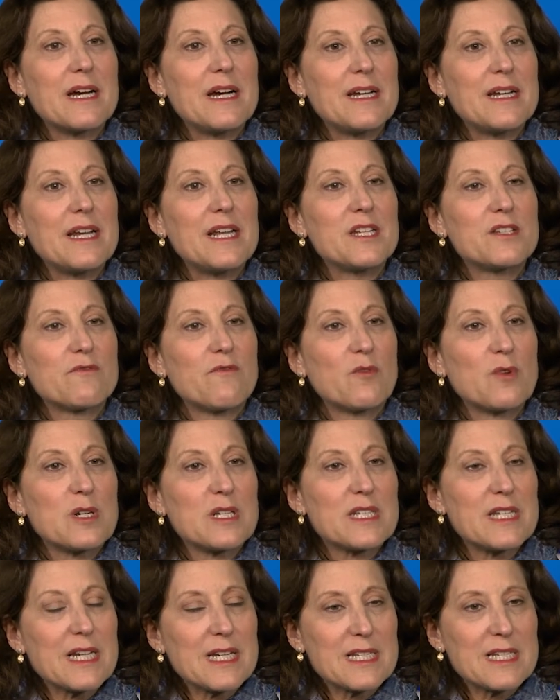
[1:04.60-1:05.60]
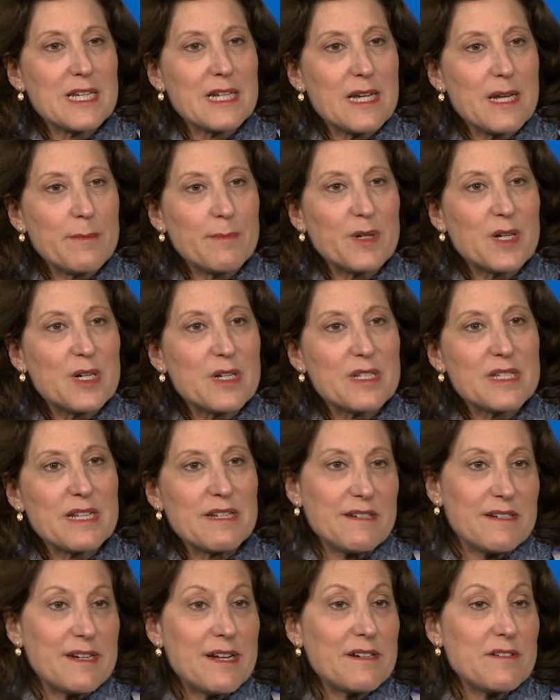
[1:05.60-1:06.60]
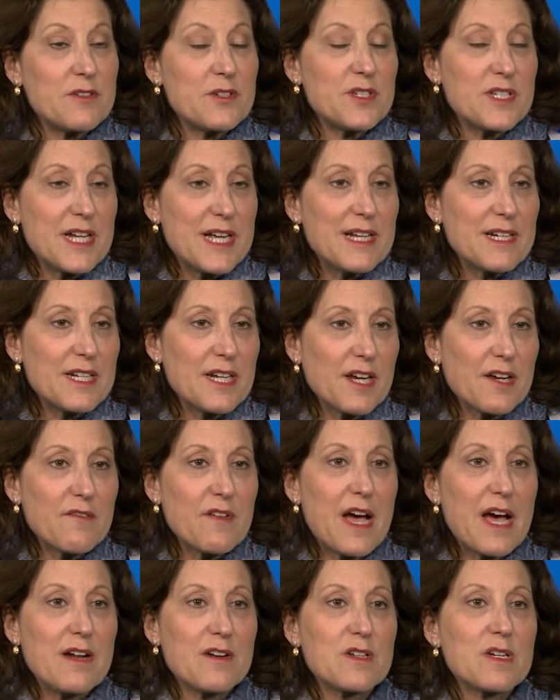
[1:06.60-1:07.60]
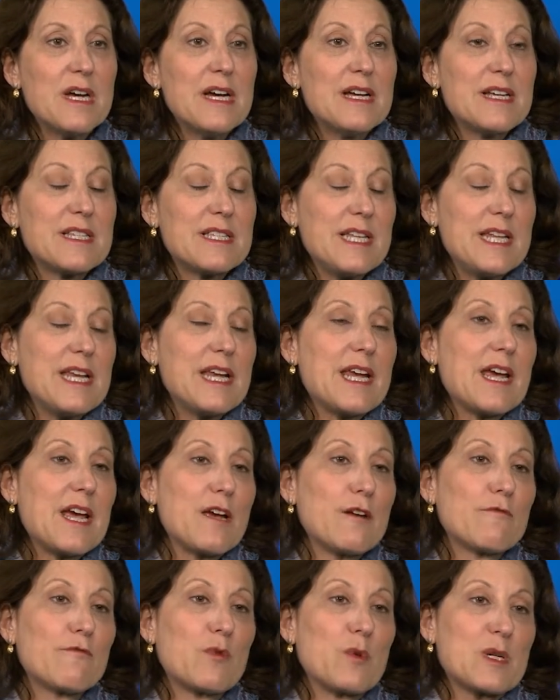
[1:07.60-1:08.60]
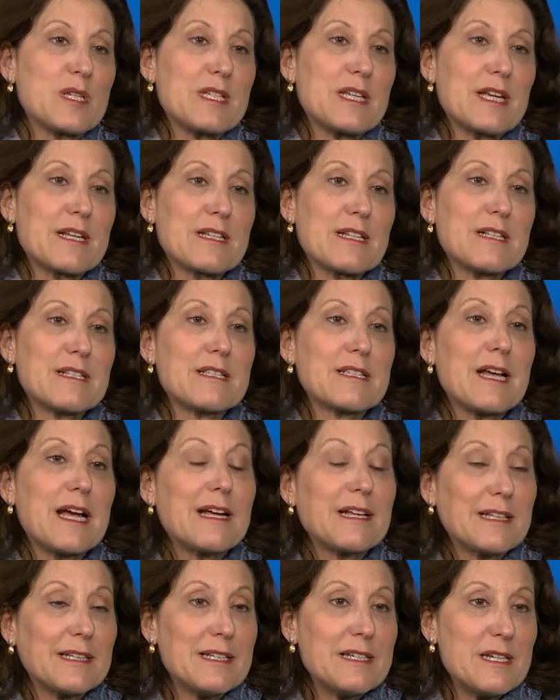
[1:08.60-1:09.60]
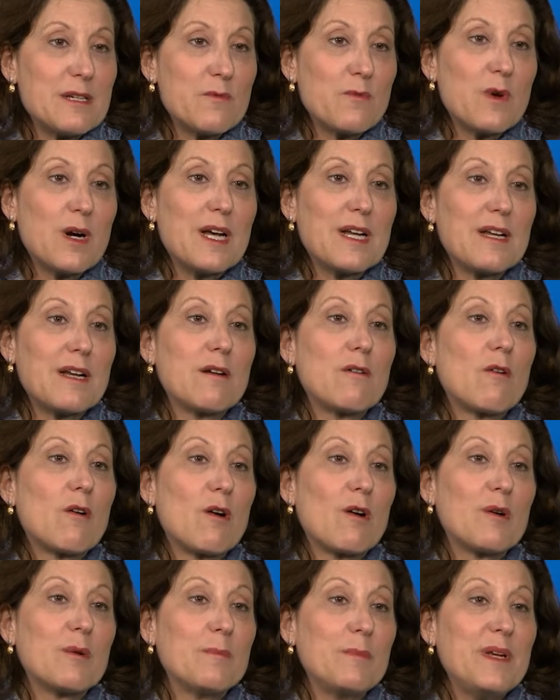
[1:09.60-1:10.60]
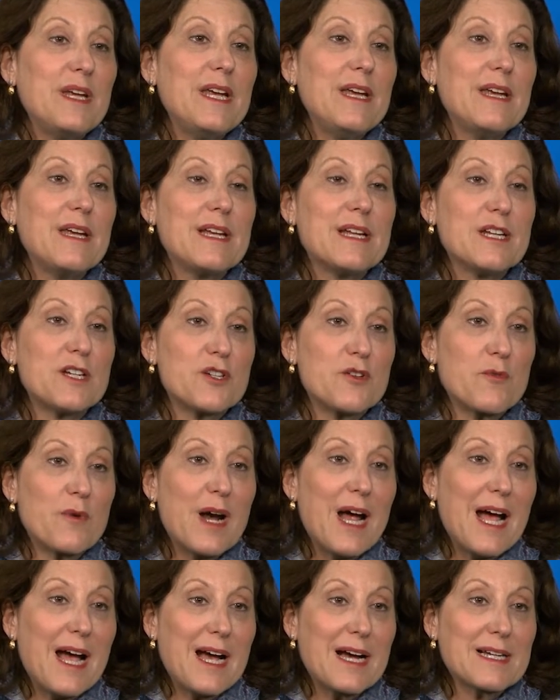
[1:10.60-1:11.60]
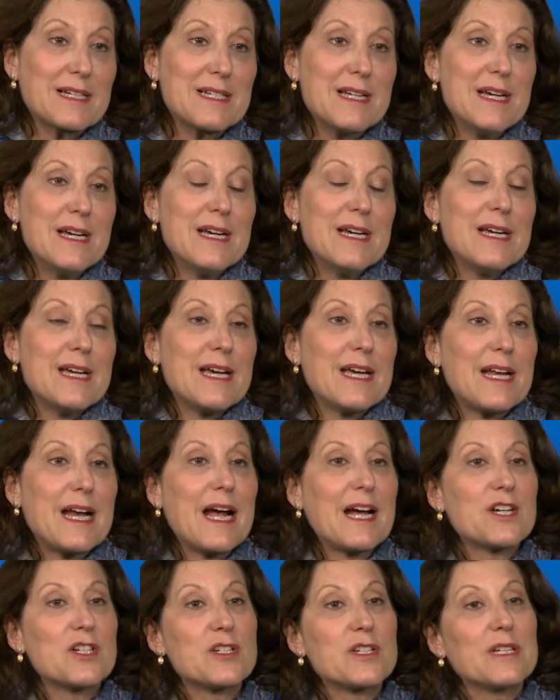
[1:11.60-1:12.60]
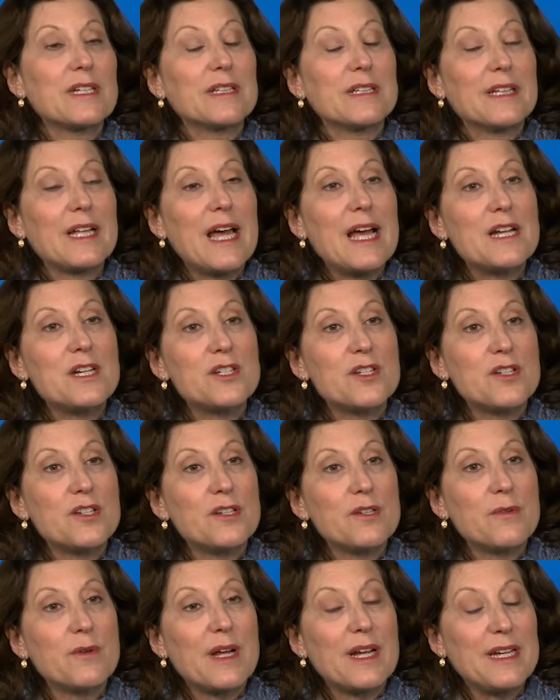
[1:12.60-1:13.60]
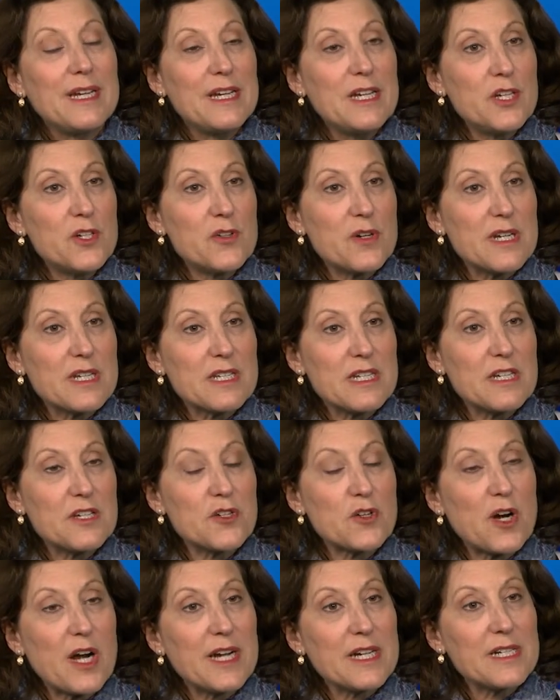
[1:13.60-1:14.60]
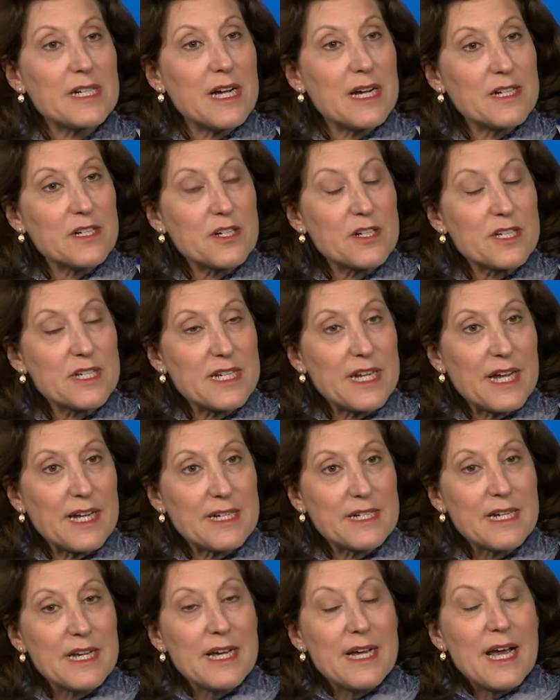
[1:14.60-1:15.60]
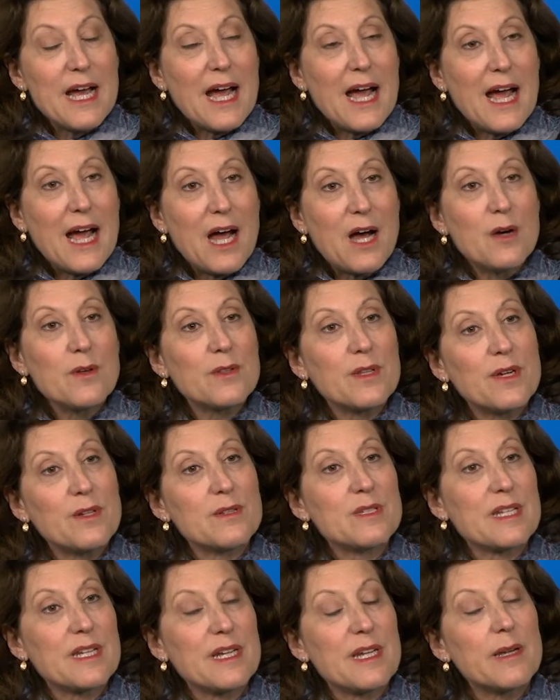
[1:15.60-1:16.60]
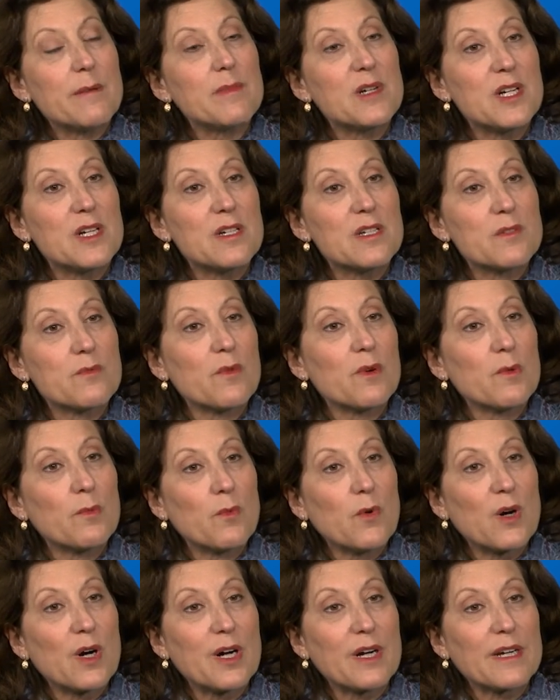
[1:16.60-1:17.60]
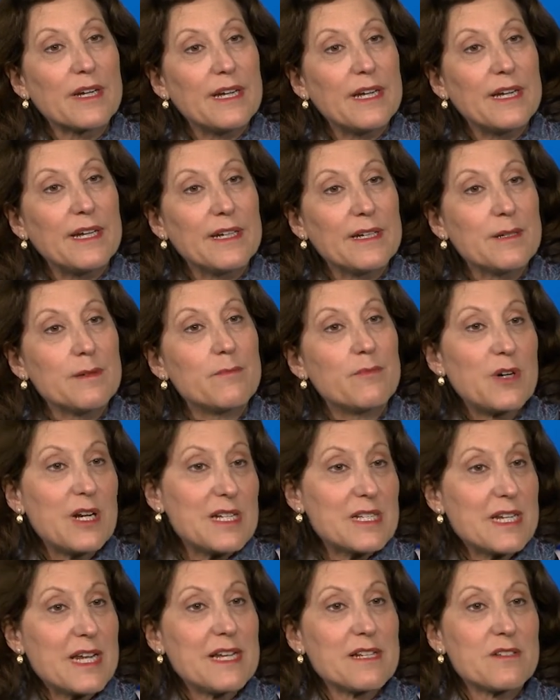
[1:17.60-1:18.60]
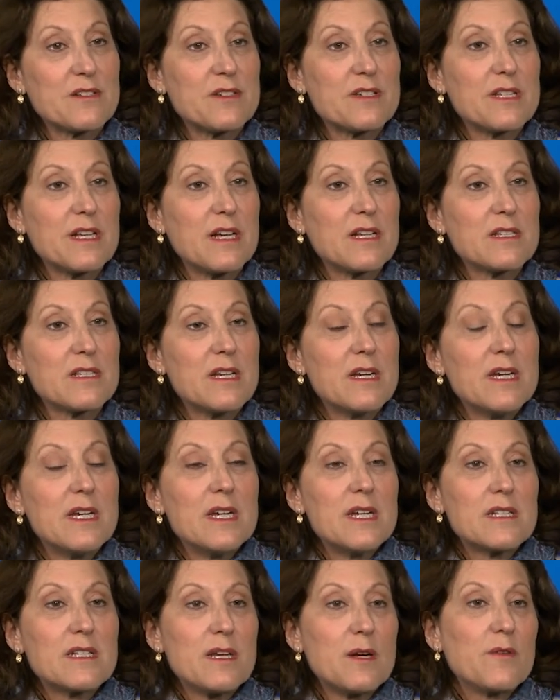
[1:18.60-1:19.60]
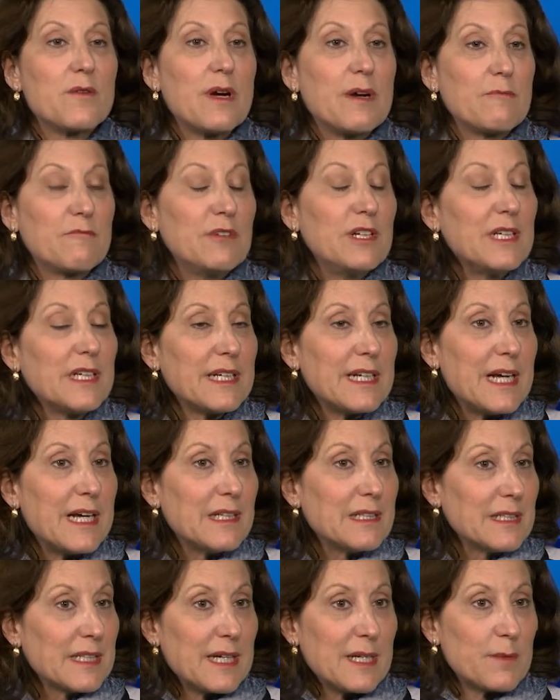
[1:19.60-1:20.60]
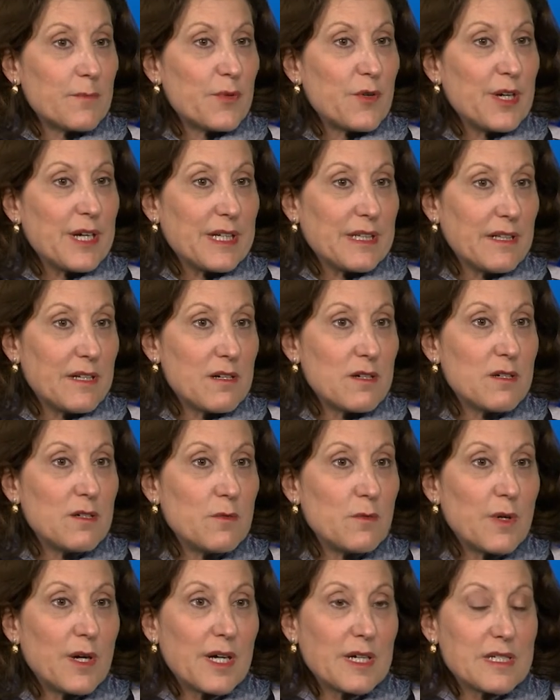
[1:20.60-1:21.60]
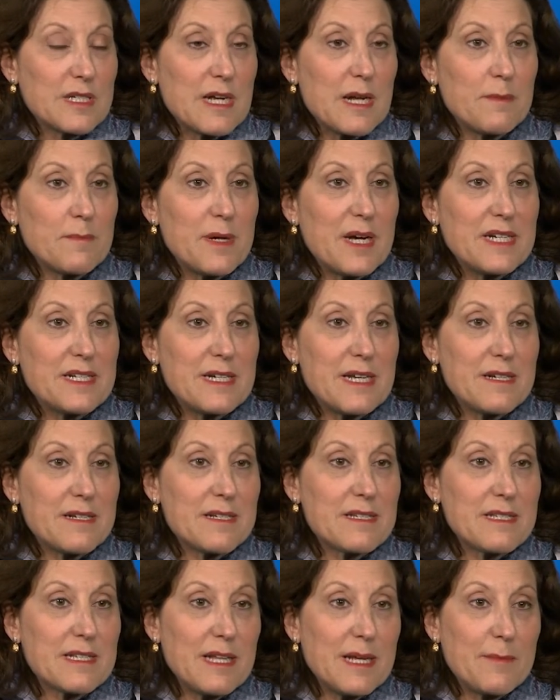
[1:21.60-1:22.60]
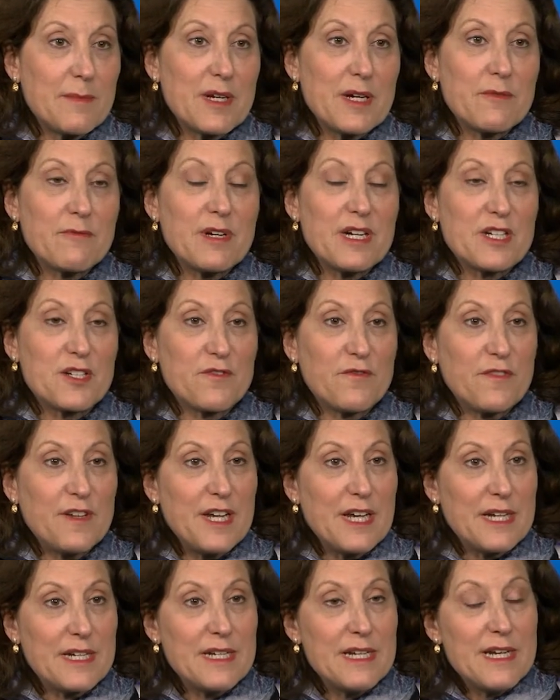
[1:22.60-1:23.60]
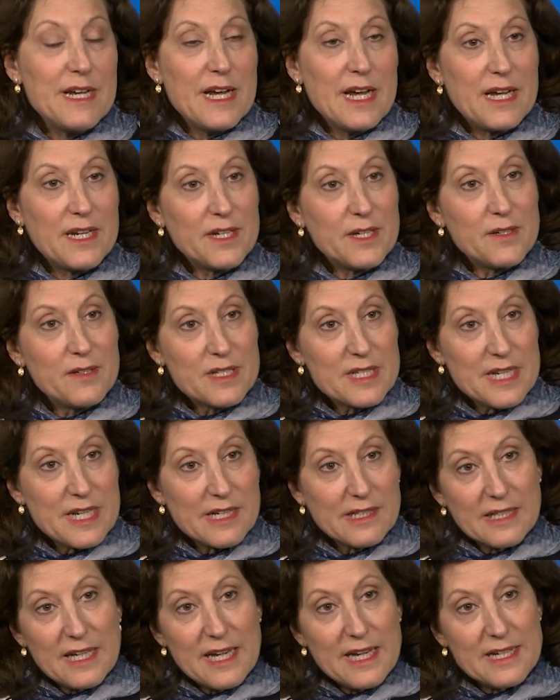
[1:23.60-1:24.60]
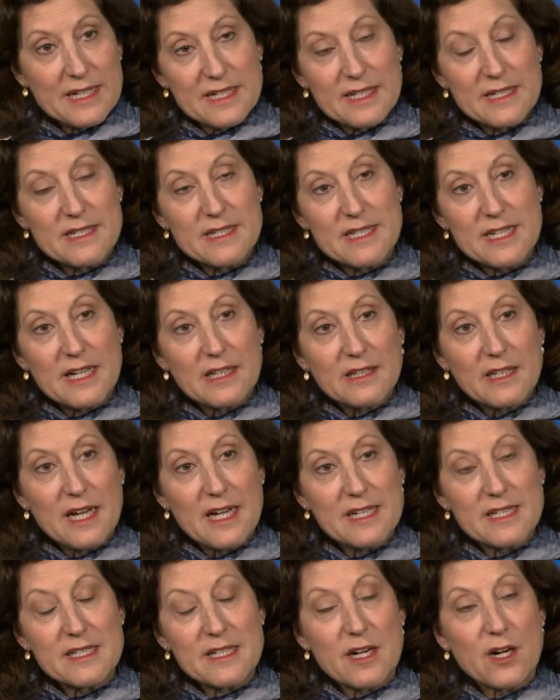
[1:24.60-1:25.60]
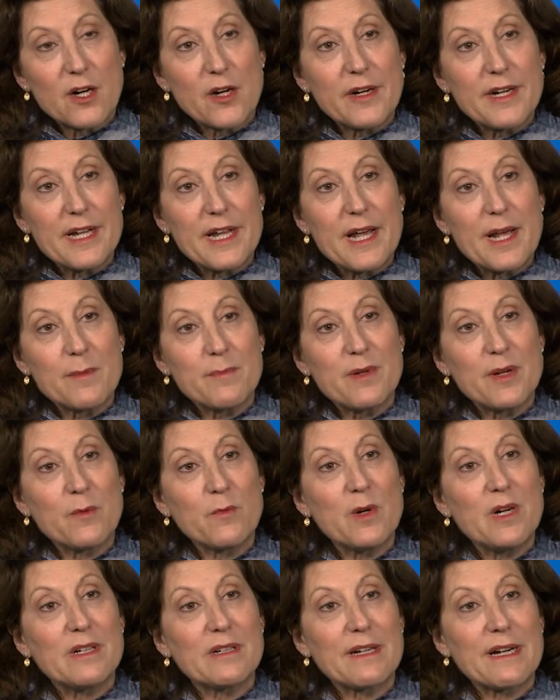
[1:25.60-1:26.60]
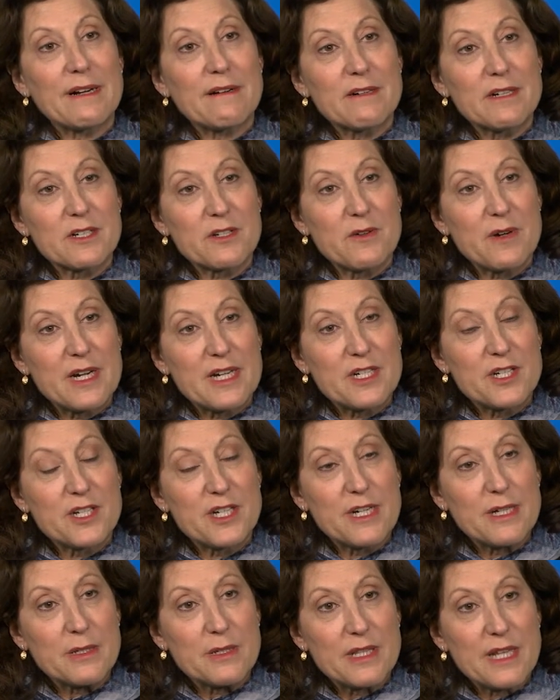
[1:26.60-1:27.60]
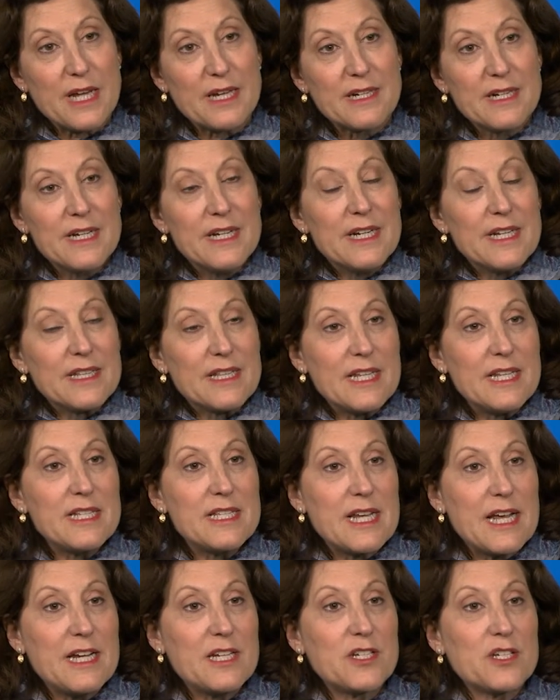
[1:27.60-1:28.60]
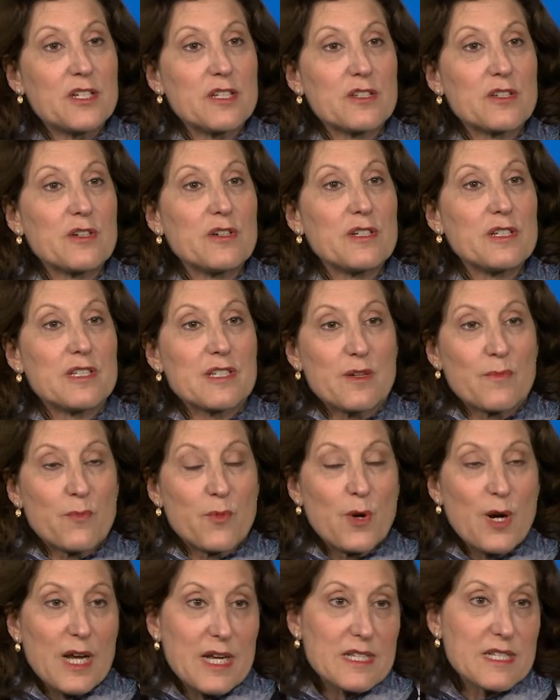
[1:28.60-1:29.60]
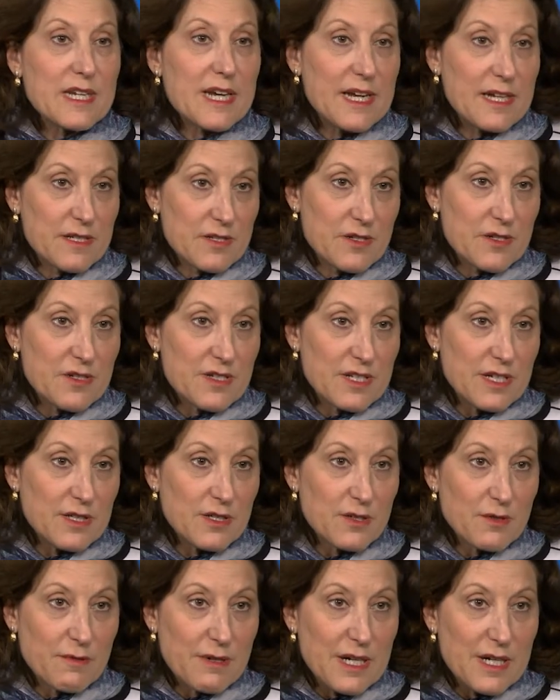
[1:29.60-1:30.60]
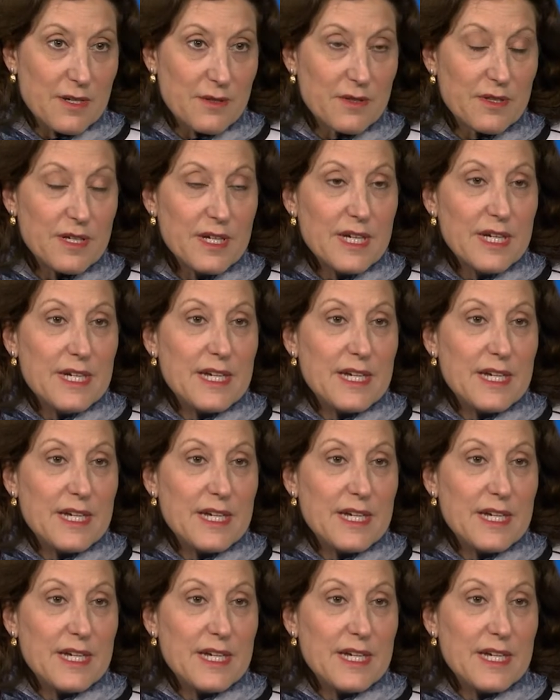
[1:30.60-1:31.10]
kinase 4-6 inhibitors and an understanding of how CDK4-6 and cyclin D1 and RB interact, it actually led to an interest in trying to understand how those inhibitors would work in breast cancer cells. So really elegant preclinical work done by Dennis Slamon at Rich Finn at UCLA and cell lines that already had been well characterized showed that these agents could suppress cancer cell growth